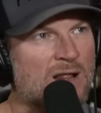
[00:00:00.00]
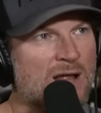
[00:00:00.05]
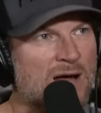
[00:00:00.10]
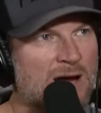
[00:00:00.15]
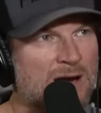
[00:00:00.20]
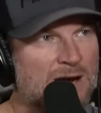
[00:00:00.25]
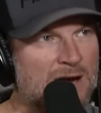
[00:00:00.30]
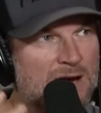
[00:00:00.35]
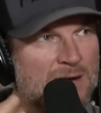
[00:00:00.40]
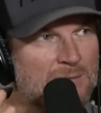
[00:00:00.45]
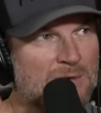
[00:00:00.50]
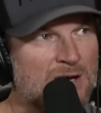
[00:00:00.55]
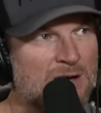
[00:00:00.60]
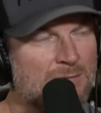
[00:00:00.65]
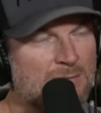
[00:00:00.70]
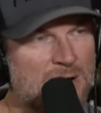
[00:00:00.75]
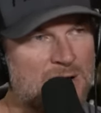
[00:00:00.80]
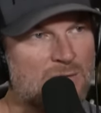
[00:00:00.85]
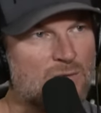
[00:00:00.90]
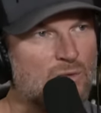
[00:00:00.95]
Like, I'm
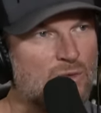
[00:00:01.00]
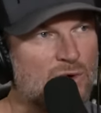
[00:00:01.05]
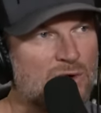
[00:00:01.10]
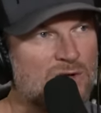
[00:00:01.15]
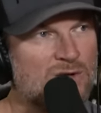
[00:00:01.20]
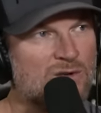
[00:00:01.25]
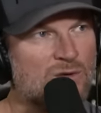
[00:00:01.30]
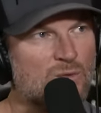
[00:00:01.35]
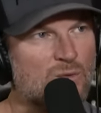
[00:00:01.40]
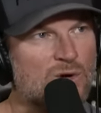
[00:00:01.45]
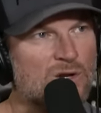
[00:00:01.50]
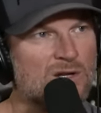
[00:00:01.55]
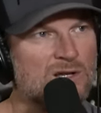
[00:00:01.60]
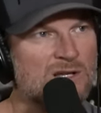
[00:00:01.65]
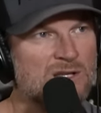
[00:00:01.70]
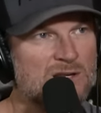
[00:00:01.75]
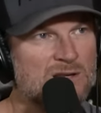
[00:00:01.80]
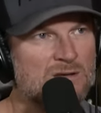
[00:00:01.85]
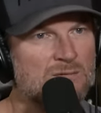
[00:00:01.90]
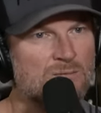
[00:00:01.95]
like, man, what does he want to
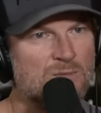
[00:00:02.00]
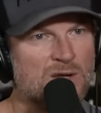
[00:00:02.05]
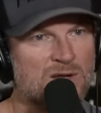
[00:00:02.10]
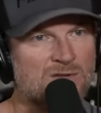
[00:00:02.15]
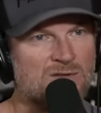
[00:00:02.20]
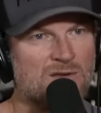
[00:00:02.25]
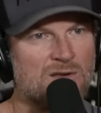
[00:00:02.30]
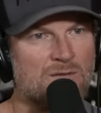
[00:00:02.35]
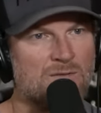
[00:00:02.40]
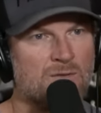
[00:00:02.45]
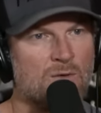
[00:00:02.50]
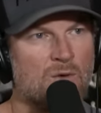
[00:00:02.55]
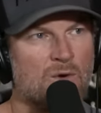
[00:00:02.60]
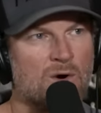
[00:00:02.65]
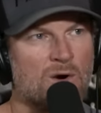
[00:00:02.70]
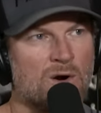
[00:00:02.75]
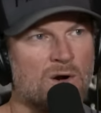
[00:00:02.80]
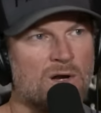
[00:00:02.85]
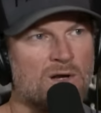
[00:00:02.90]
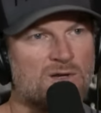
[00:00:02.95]
leave Penske
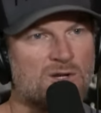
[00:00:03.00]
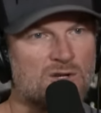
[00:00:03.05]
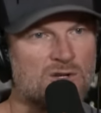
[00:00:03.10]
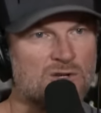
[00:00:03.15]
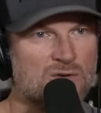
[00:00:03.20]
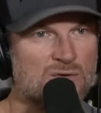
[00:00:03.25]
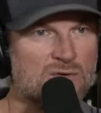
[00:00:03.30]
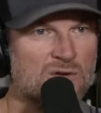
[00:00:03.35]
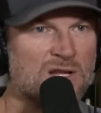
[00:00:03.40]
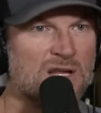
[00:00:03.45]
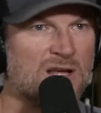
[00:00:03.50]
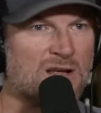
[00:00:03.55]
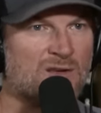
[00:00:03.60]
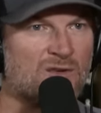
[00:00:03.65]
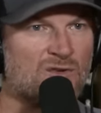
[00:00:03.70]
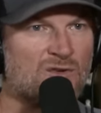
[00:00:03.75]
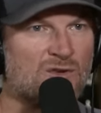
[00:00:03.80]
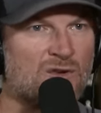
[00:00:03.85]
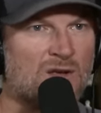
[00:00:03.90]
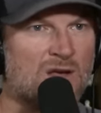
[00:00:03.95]
for to do
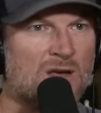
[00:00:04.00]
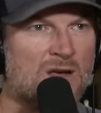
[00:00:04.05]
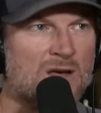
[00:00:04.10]
this?